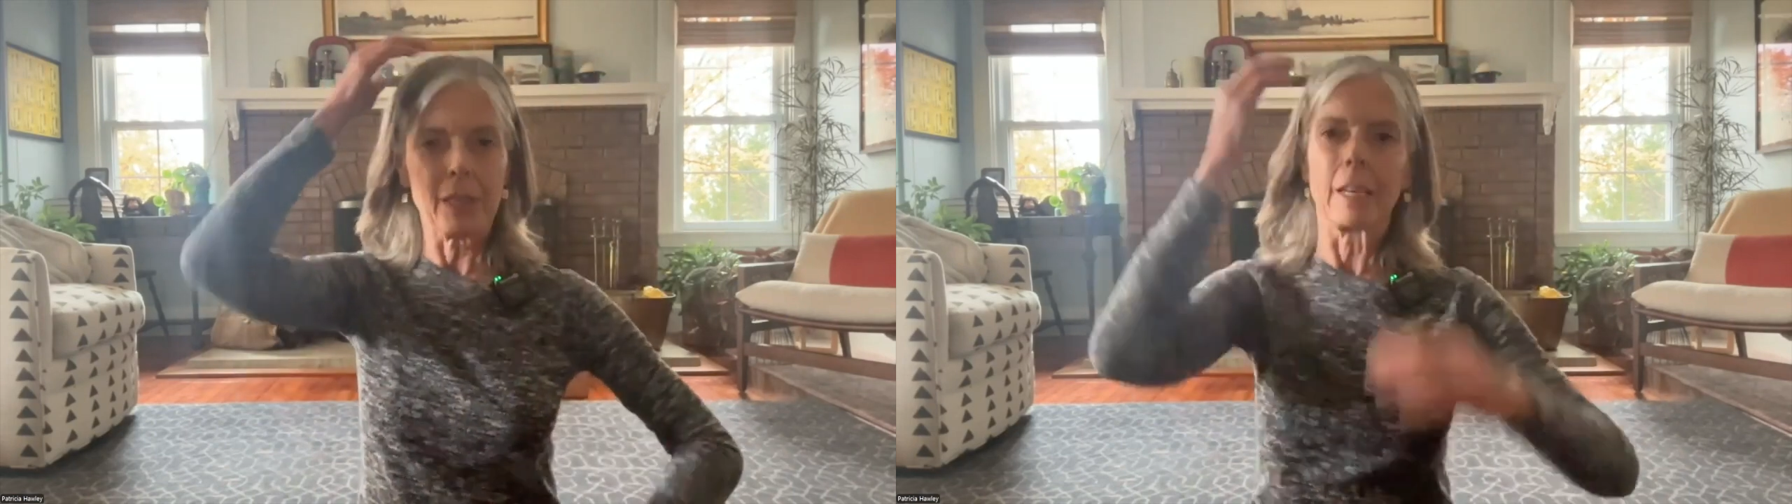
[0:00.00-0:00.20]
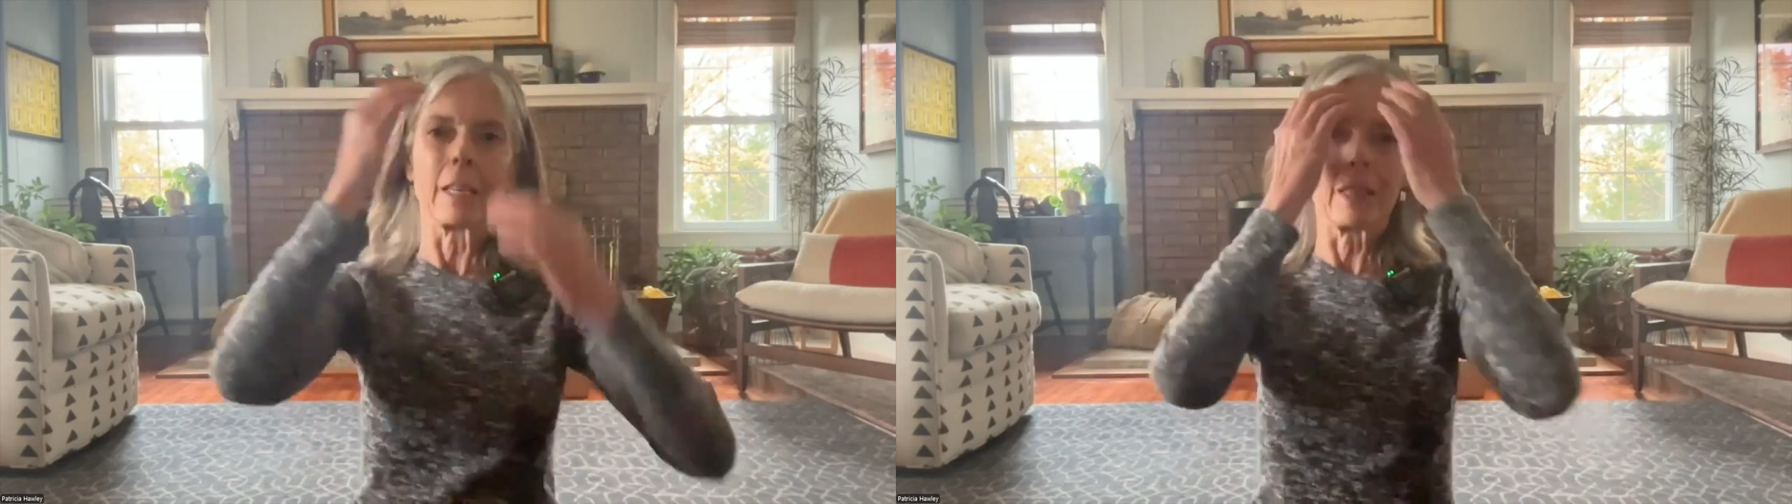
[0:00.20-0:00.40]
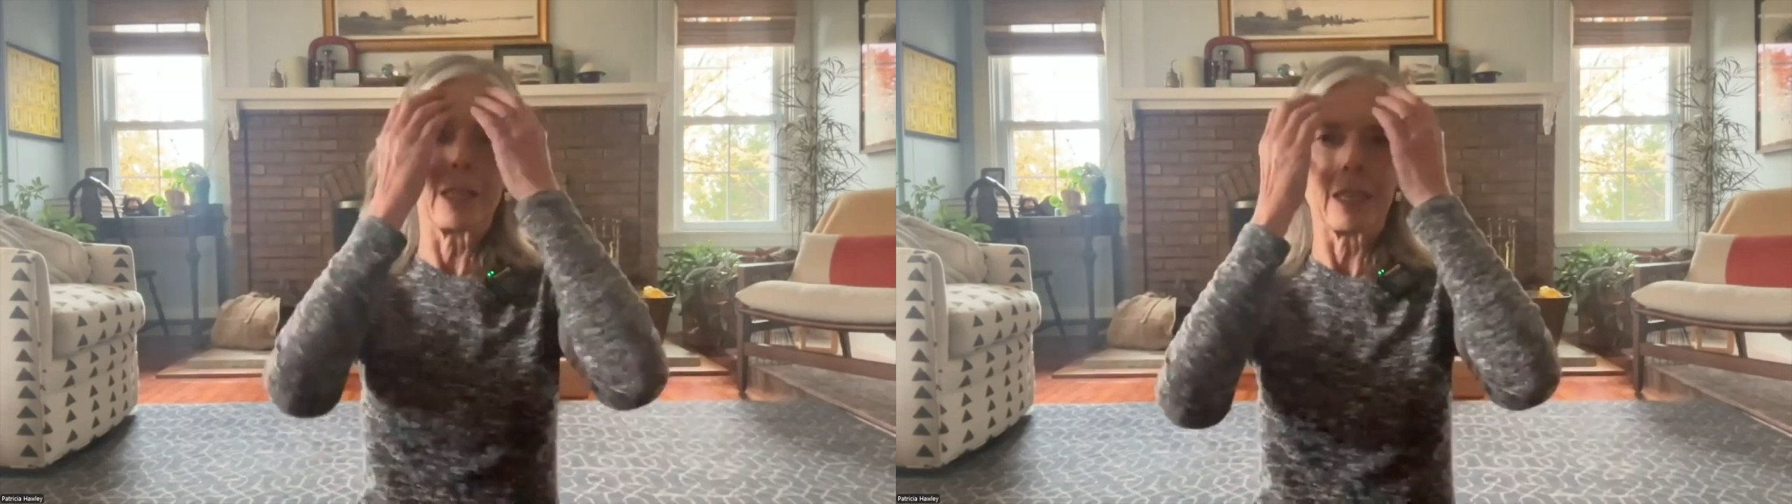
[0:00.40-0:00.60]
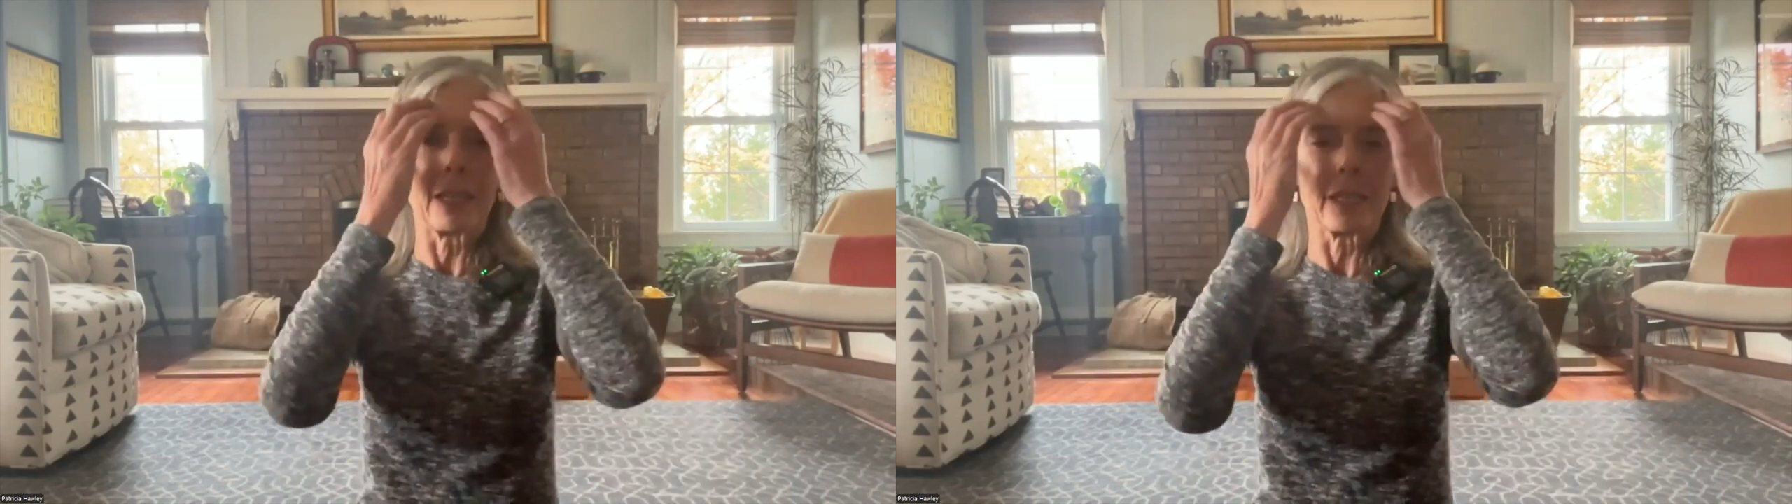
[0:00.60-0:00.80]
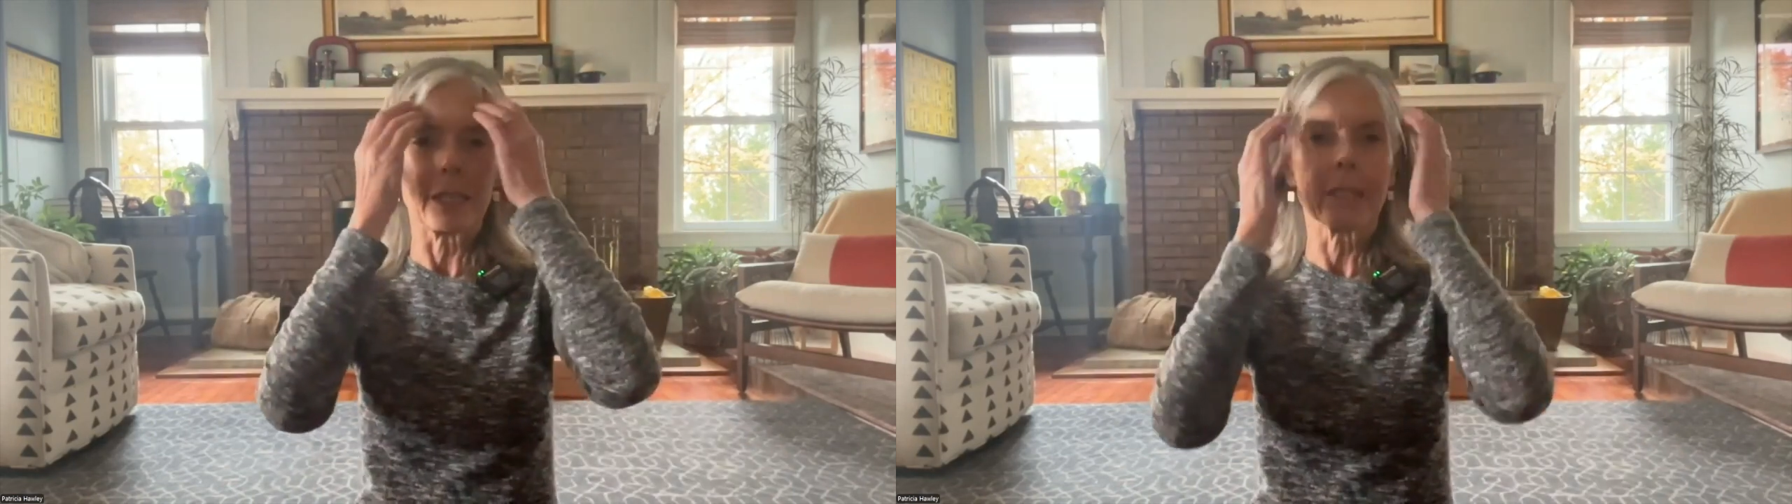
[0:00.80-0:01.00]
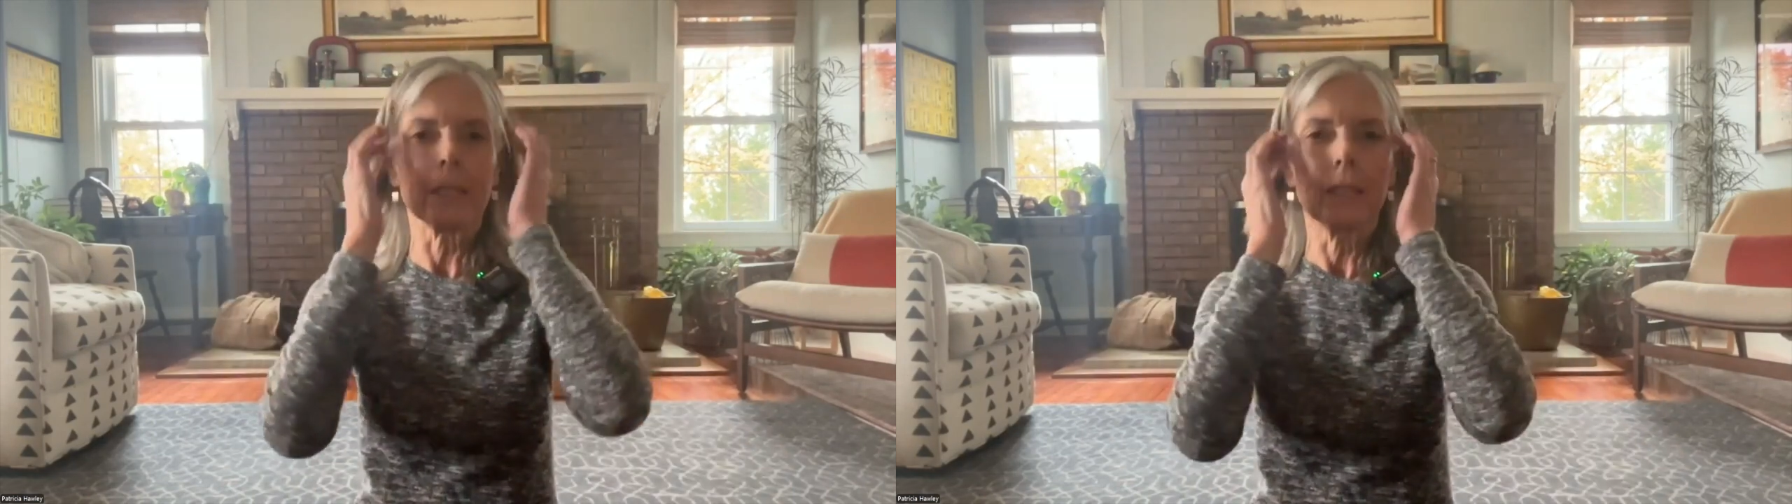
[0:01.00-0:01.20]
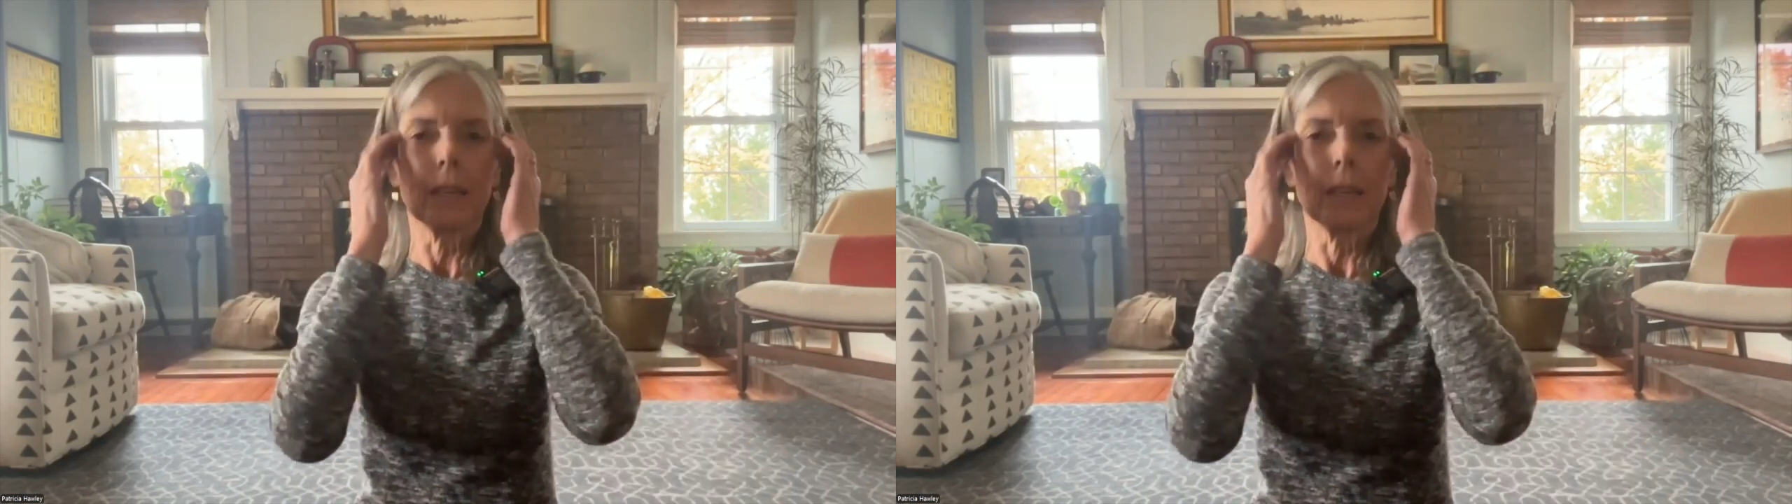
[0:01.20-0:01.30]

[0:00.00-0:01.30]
like this,